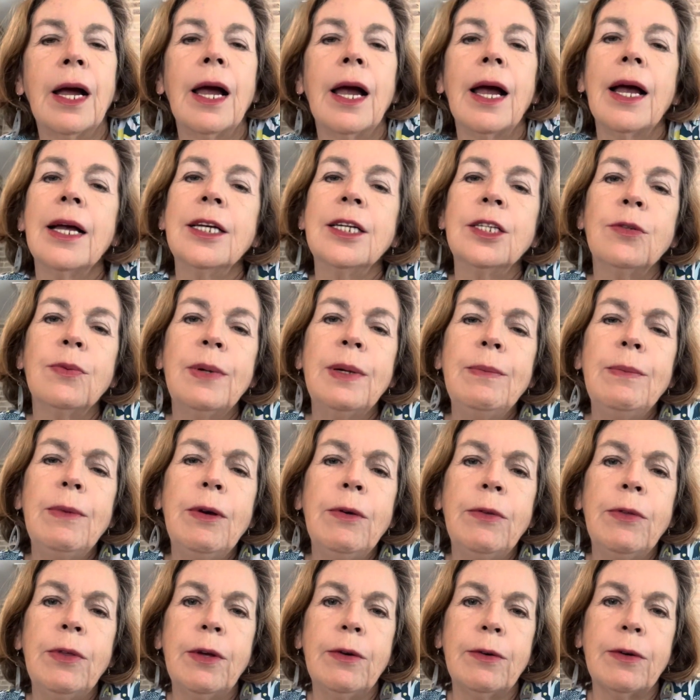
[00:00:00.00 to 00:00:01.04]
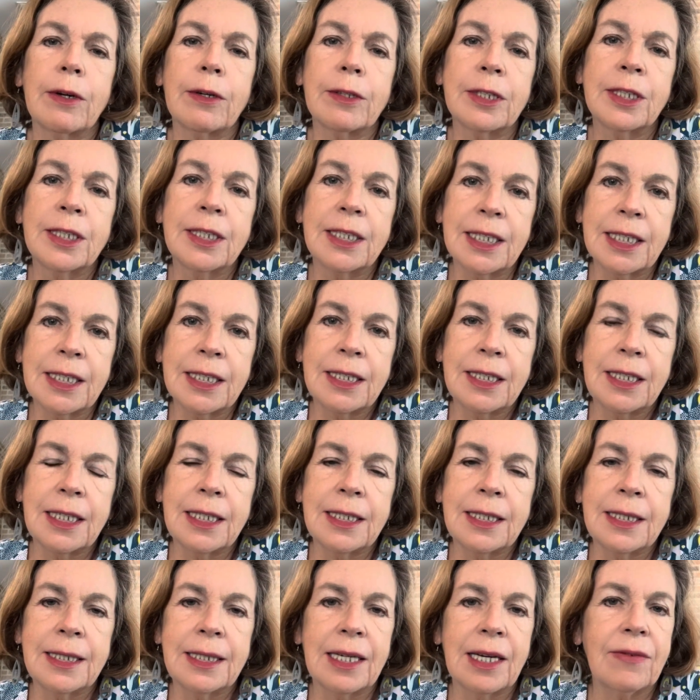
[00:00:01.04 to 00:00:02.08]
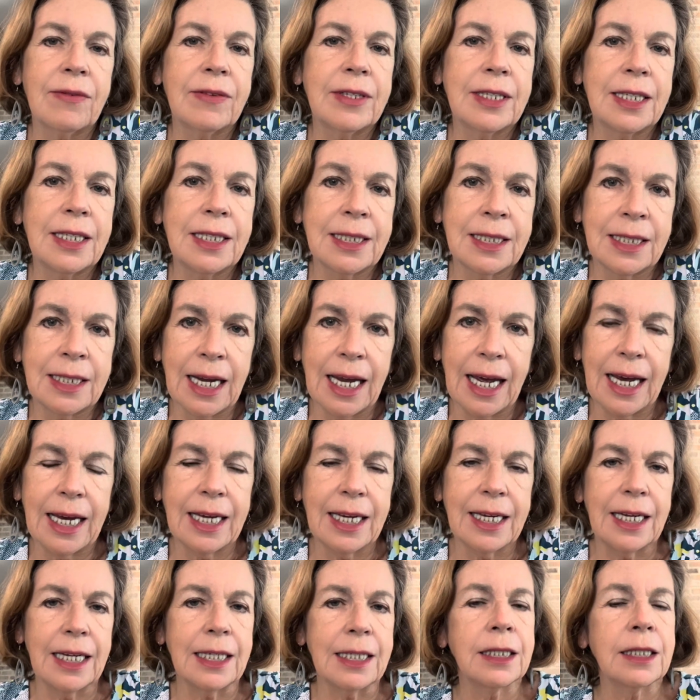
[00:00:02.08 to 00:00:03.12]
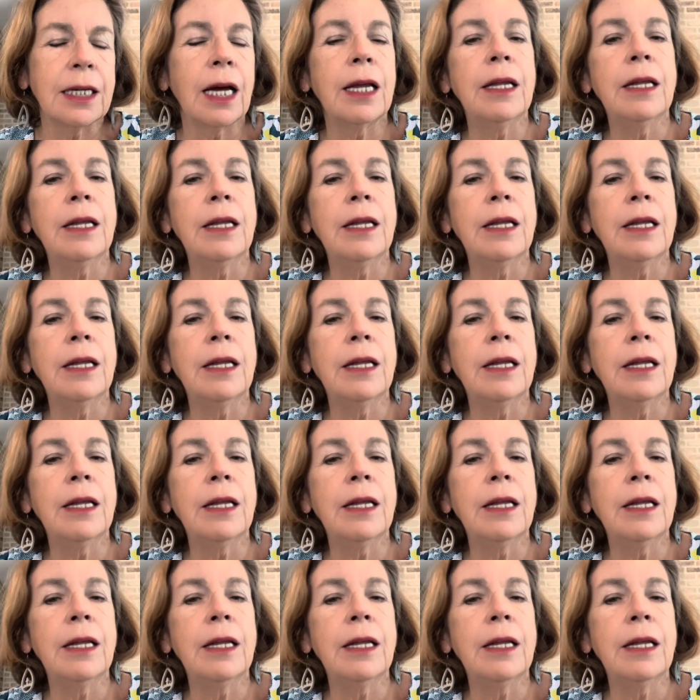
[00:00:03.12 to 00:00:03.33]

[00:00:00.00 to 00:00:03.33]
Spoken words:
As we move through our 60s, 70s, and 80s,